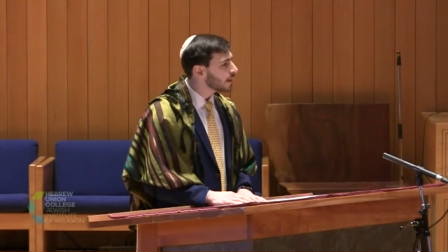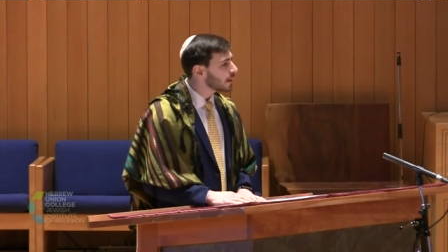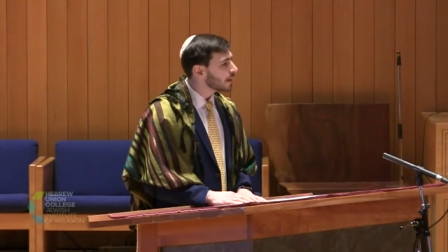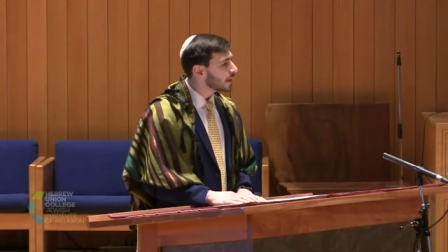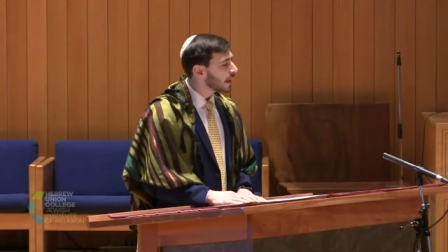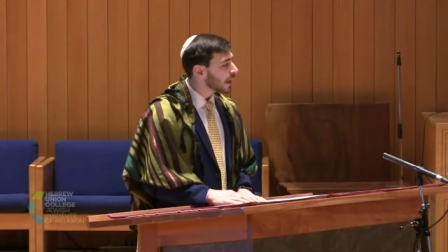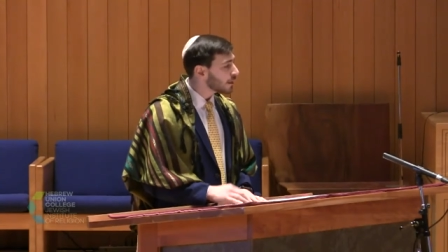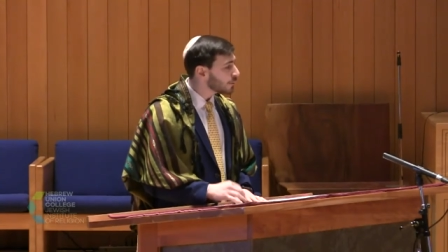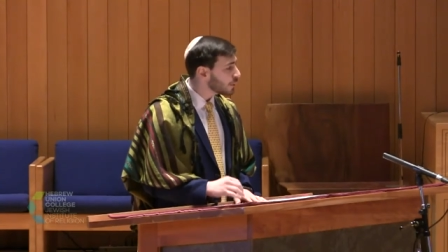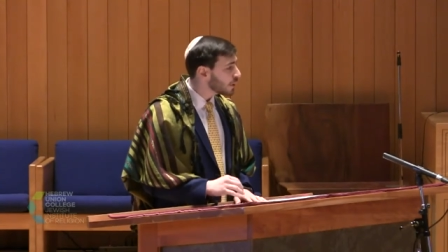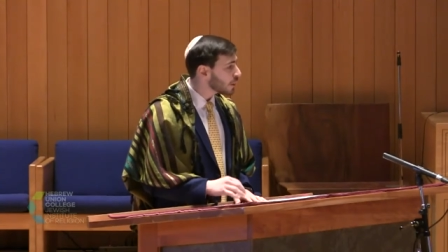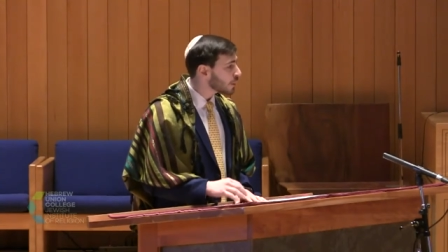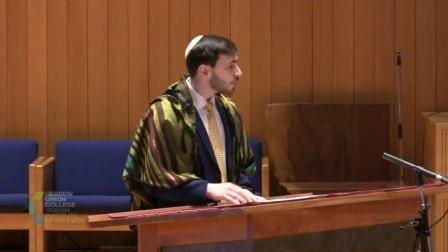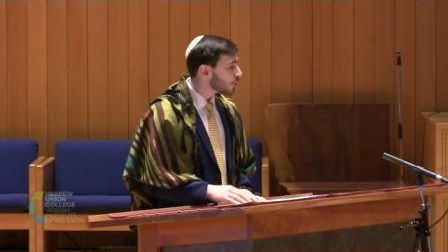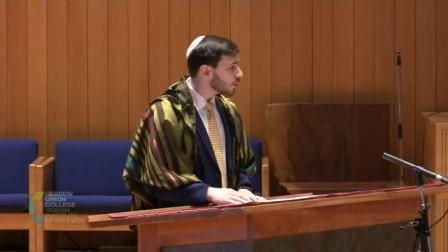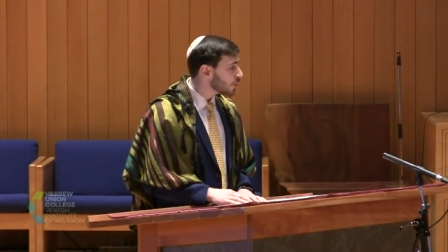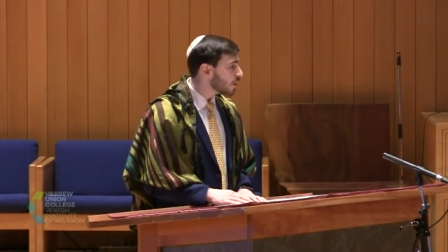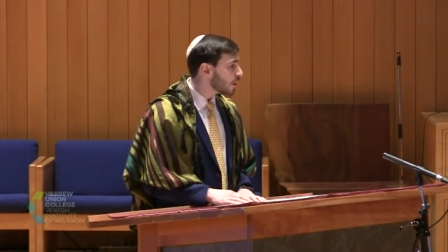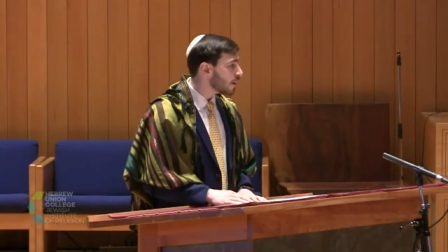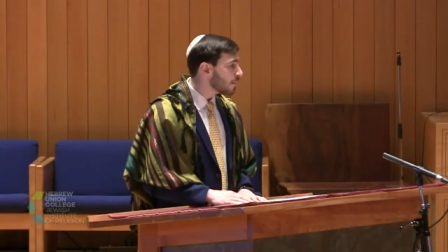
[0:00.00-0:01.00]
can we
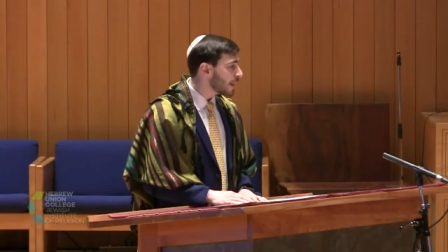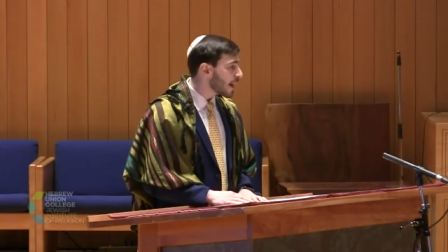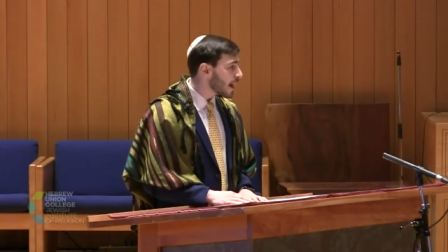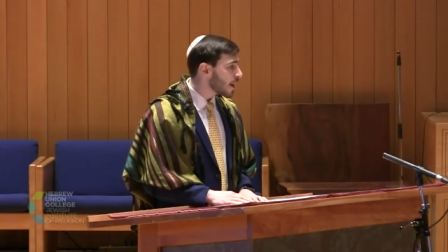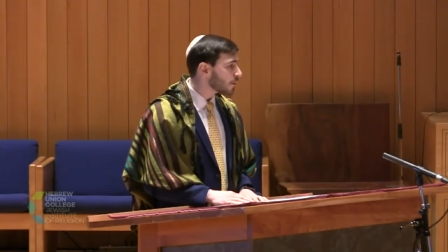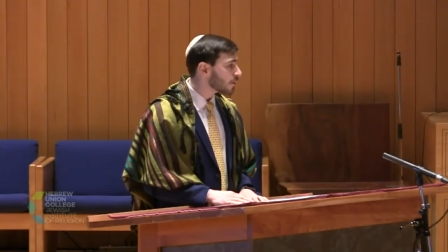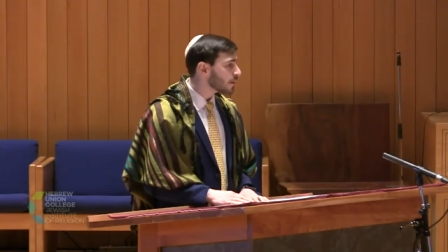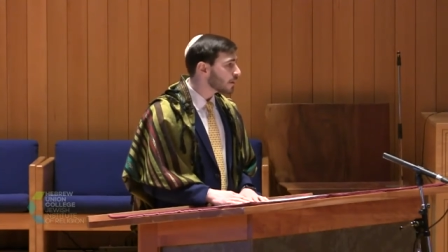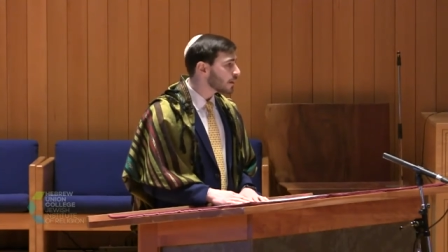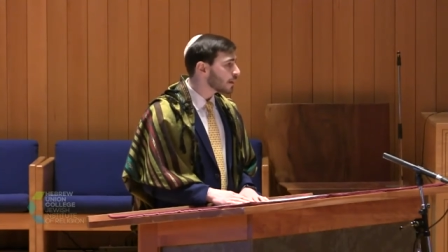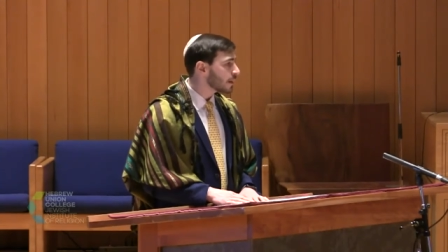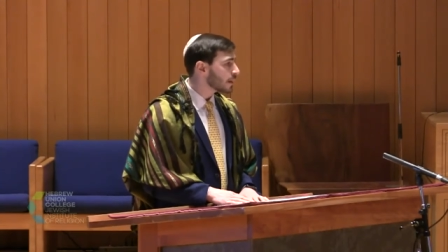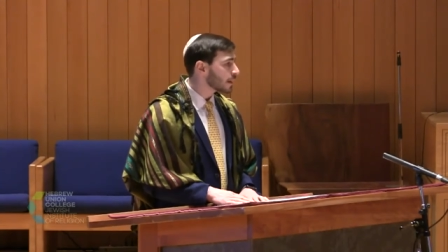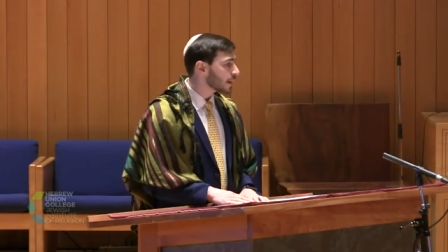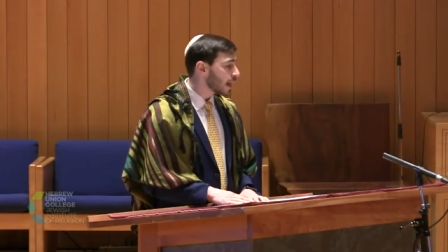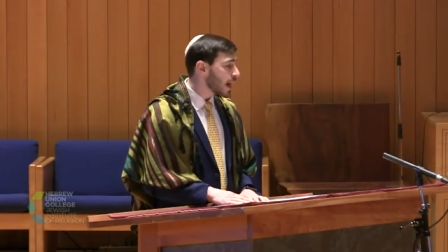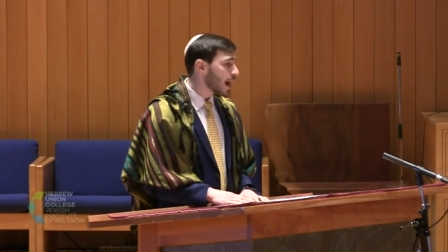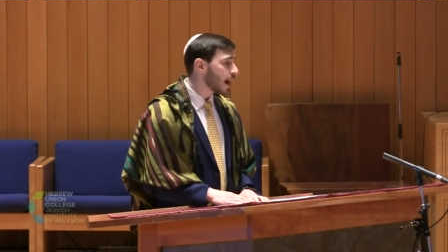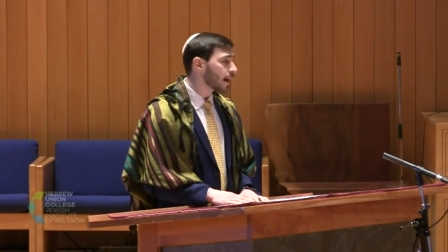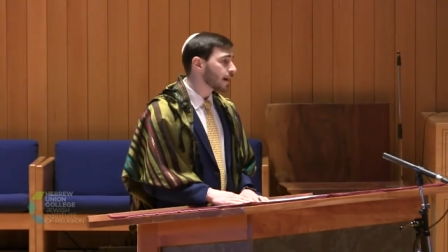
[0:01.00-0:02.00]
learn about
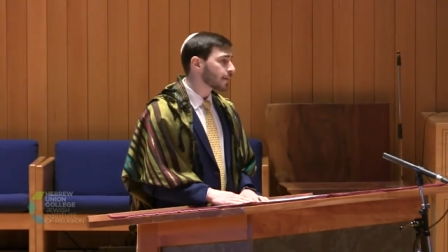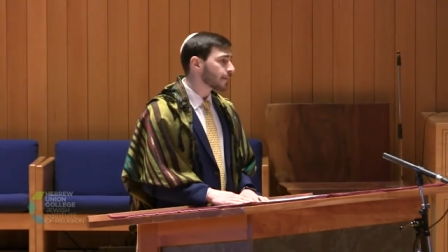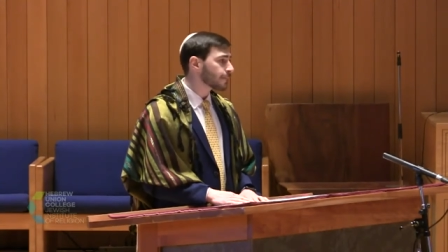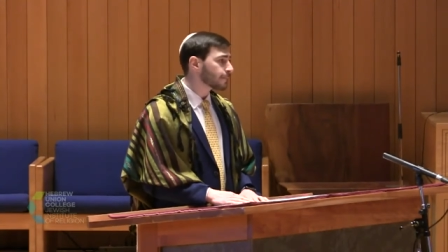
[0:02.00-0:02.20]
God.